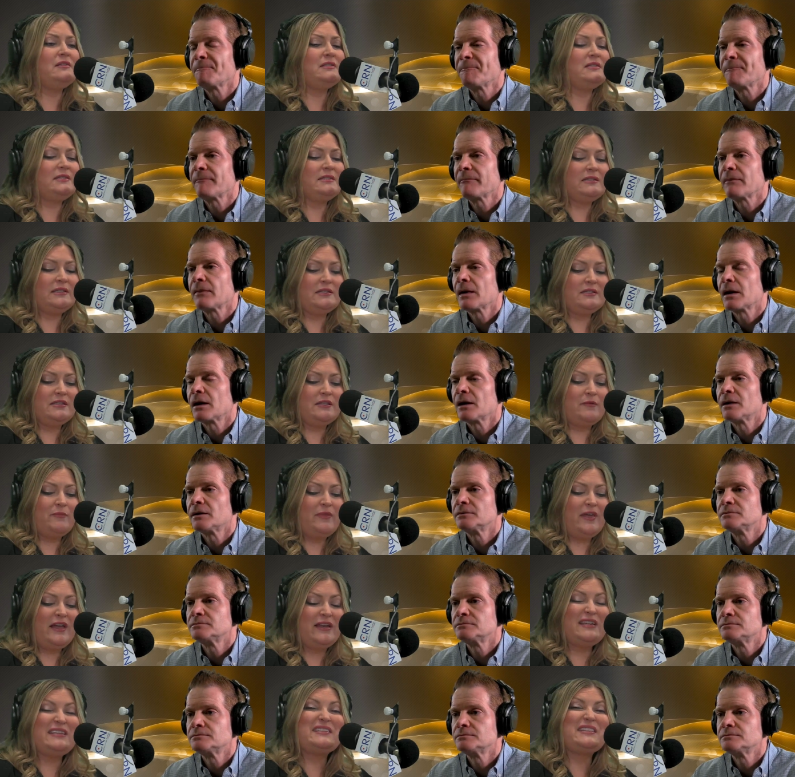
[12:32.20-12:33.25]
Speaker 1: a system
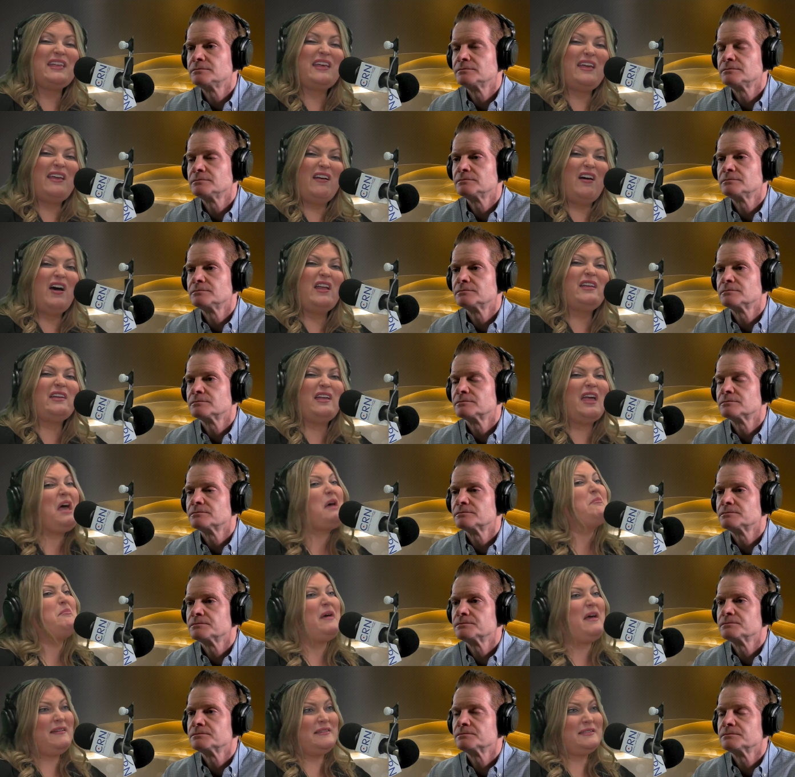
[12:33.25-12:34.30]
that is chaotic at
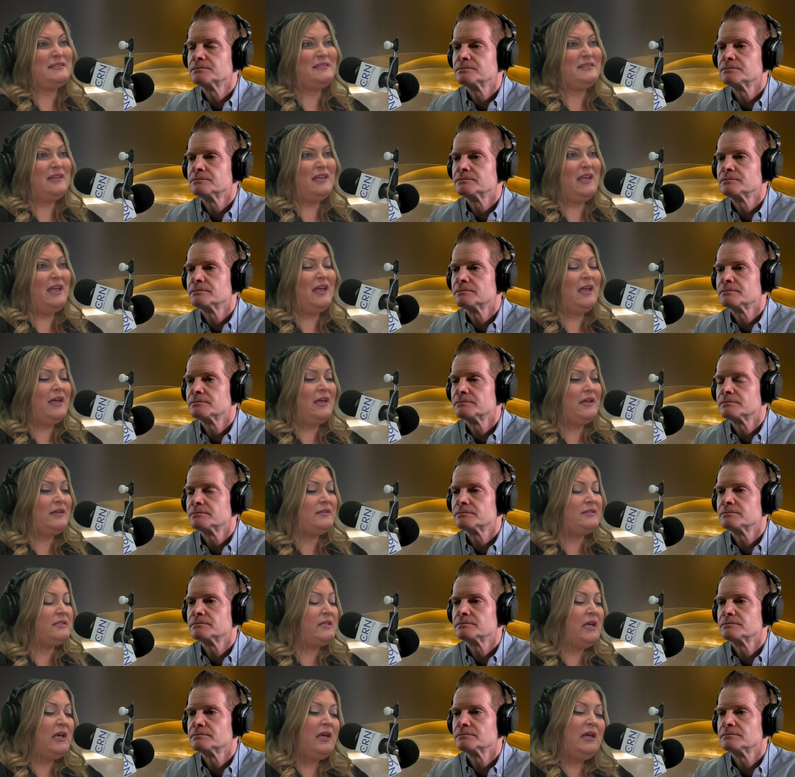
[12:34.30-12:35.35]
best and
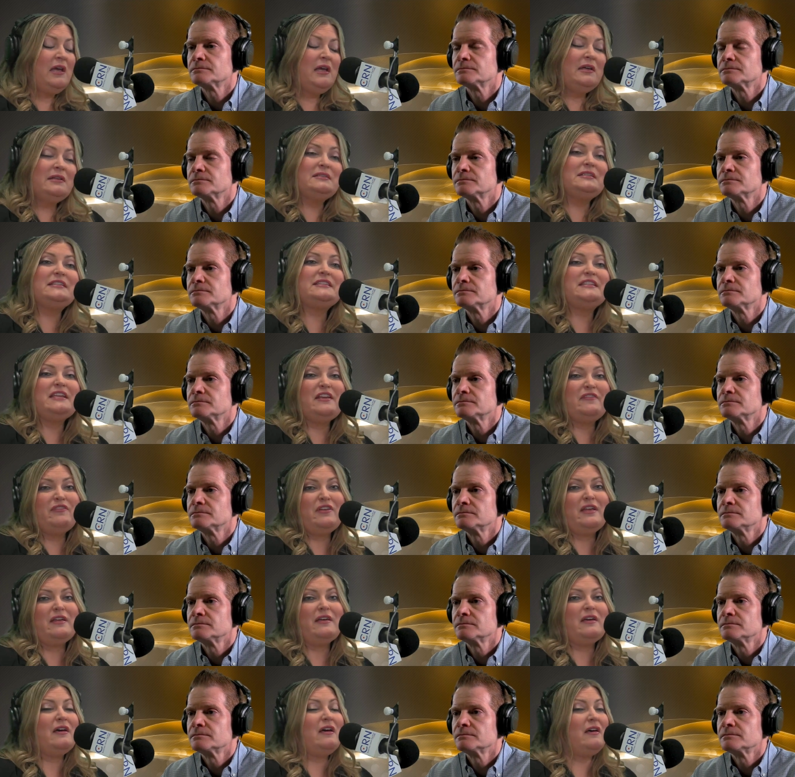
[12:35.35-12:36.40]

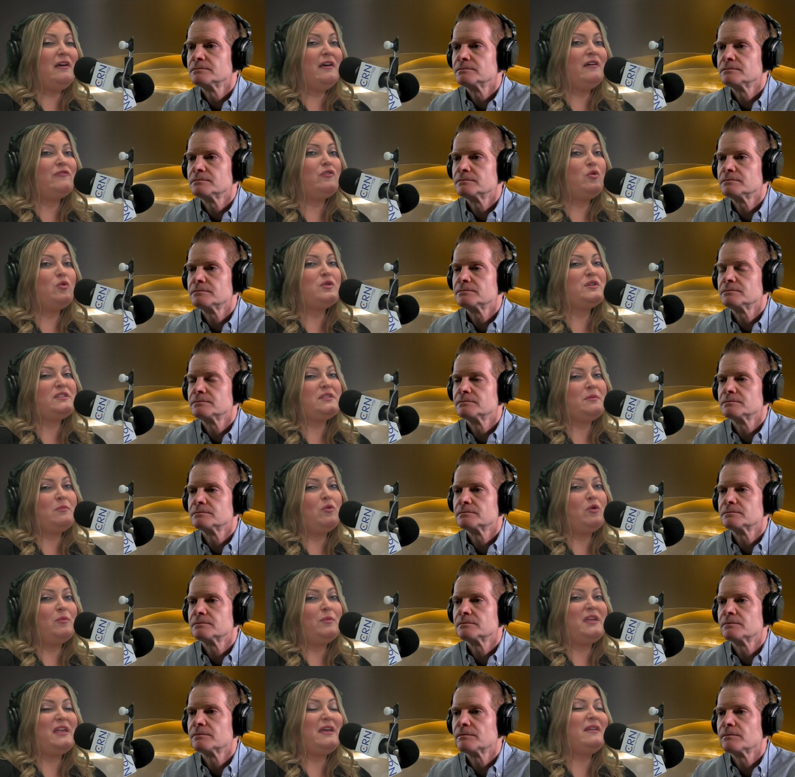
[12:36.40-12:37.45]
deceiving. Uh, of course, the more
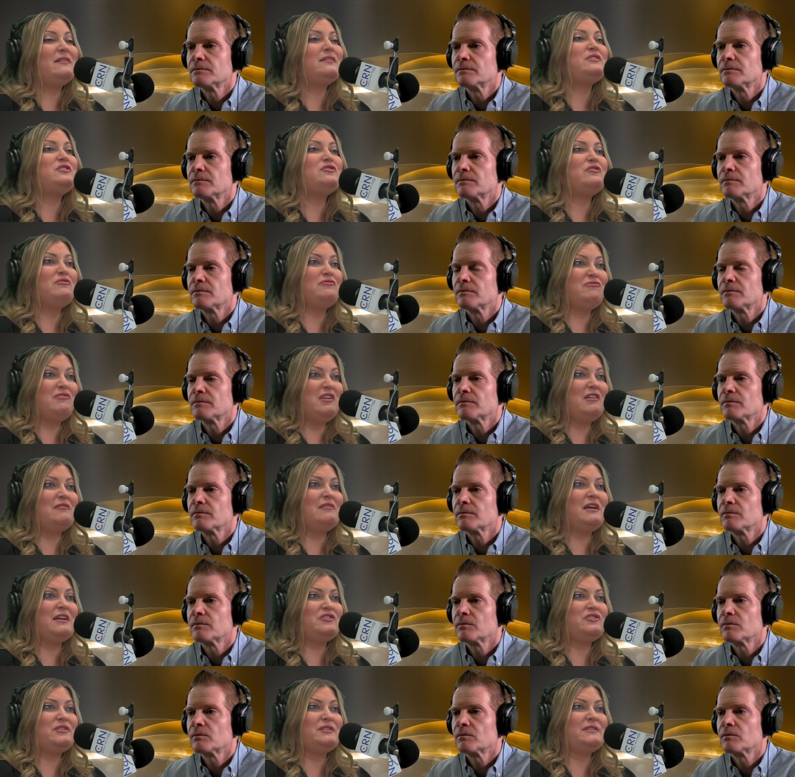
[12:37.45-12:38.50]
we get into the
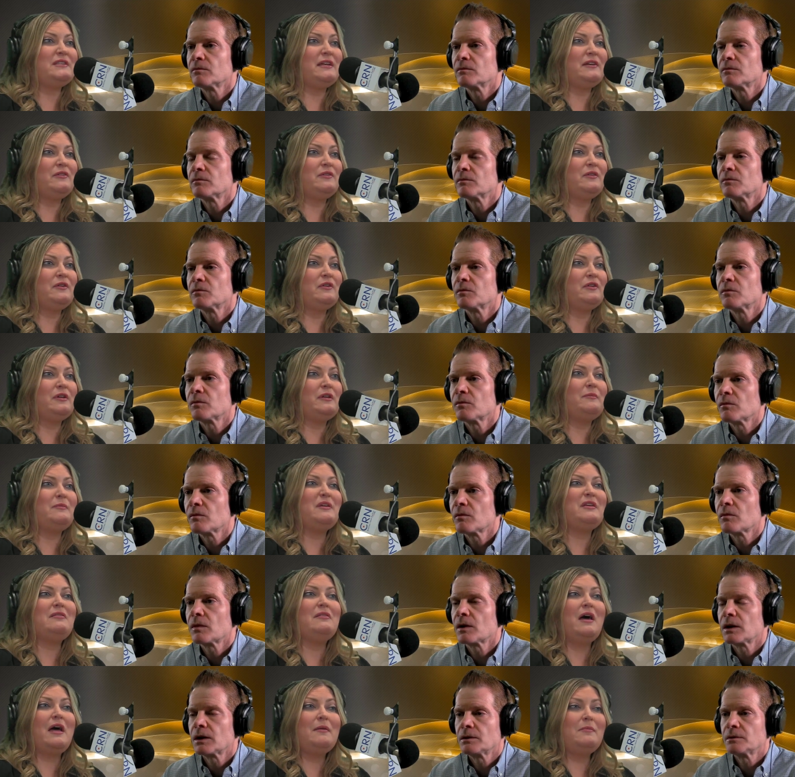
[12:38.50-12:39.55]
election cycle, there are going to be a
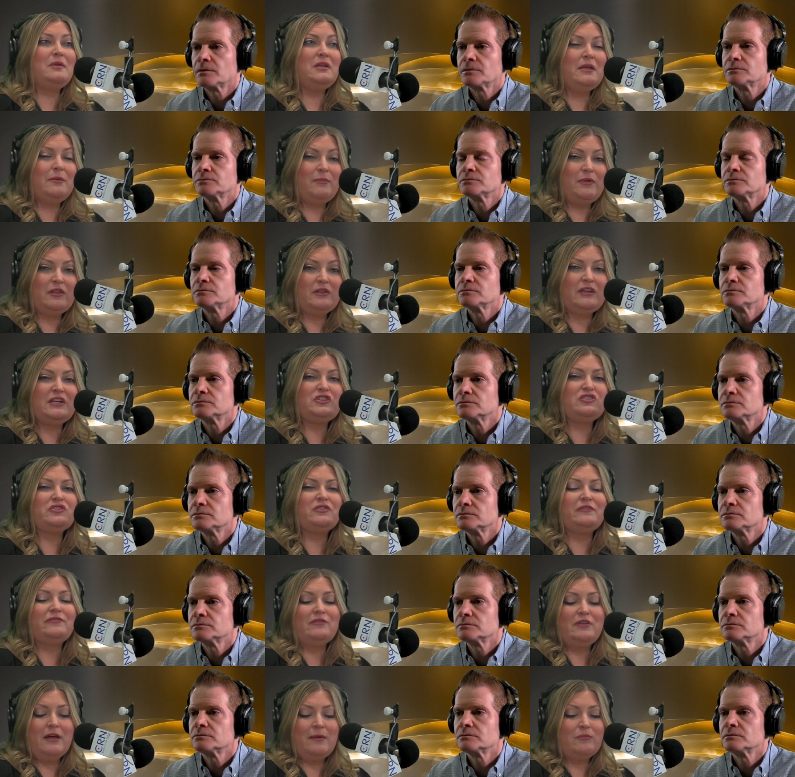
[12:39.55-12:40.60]
lot of manipulation of
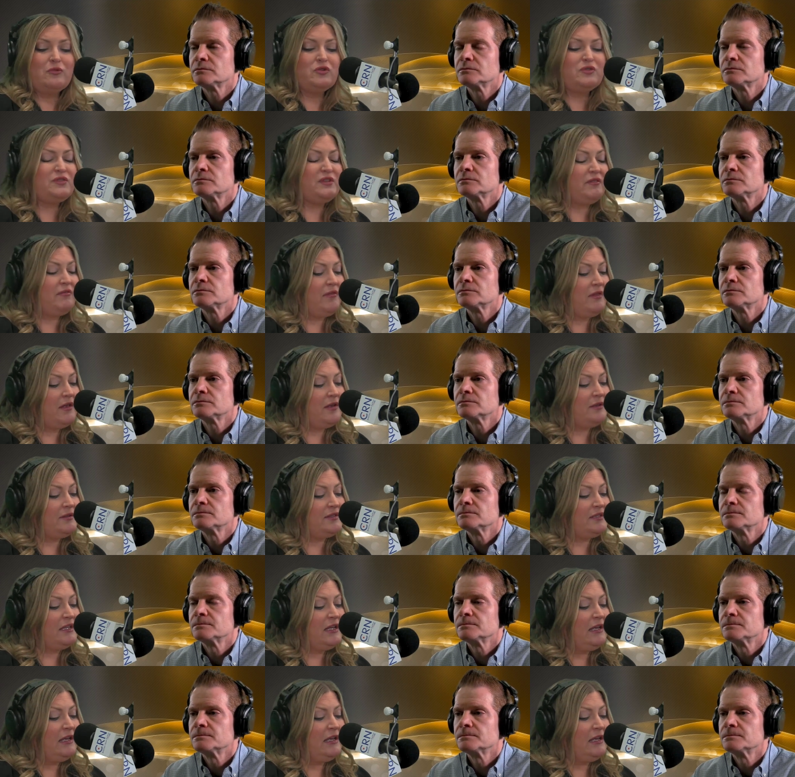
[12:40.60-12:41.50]
numbers and things.